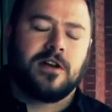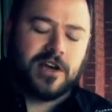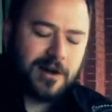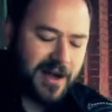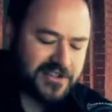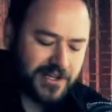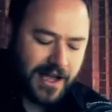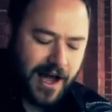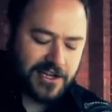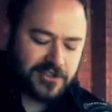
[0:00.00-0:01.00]
And imagine
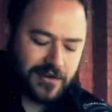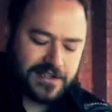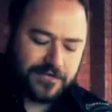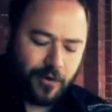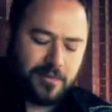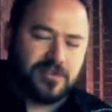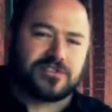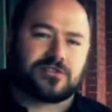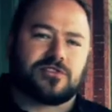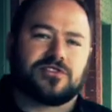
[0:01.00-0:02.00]
God transforming
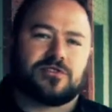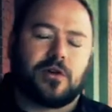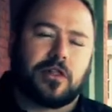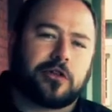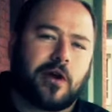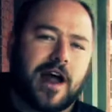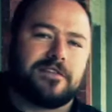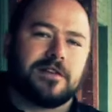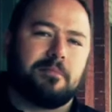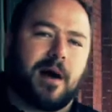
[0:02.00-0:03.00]
this church into a
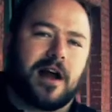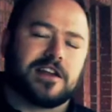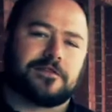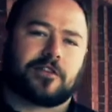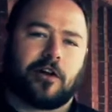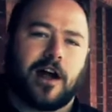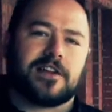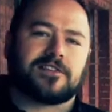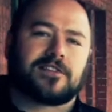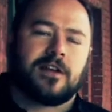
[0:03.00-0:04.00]
thriving body of
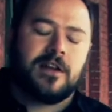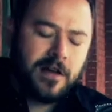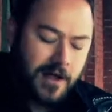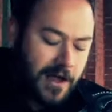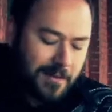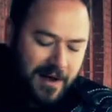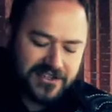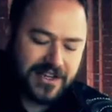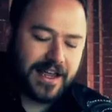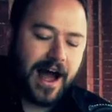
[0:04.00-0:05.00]
Christ. And
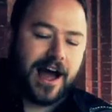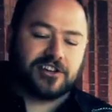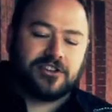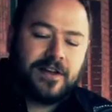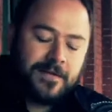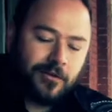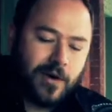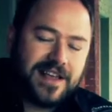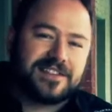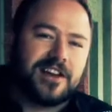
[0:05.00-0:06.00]
imagine God
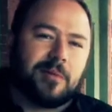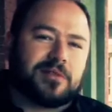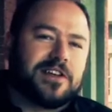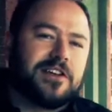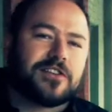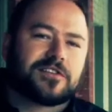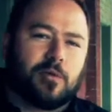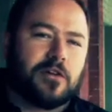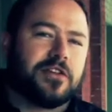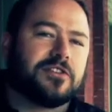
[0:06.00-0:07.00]
raising up leaders
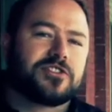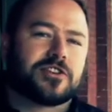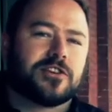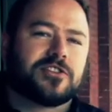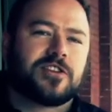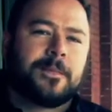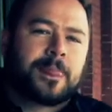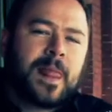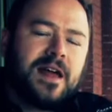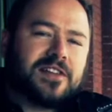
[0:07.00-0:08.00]
from within the church
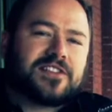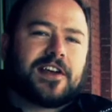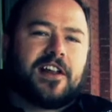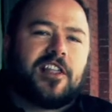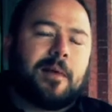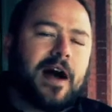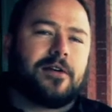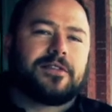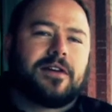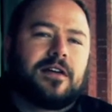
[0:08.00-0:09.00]
and sending them
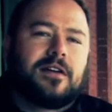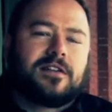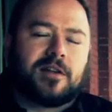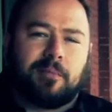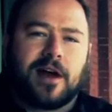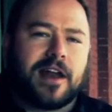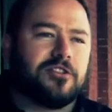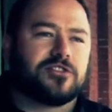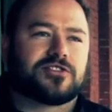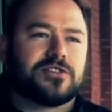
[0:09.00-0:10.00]
out to plant
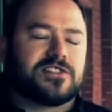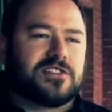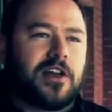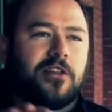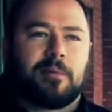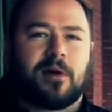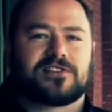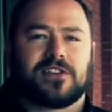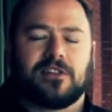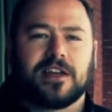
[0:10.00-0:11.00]
other churches in other
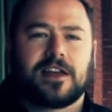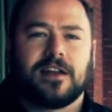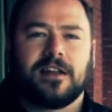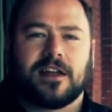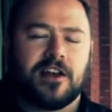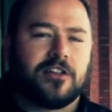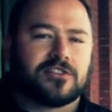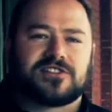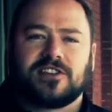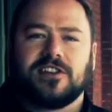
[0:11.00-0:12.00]
parts of Lincoln and in other
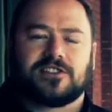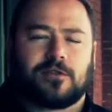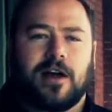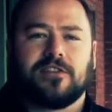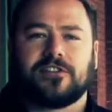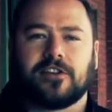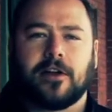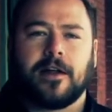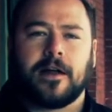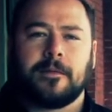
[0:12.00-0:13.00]
cities around this
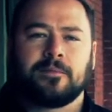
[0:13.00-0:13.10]
area.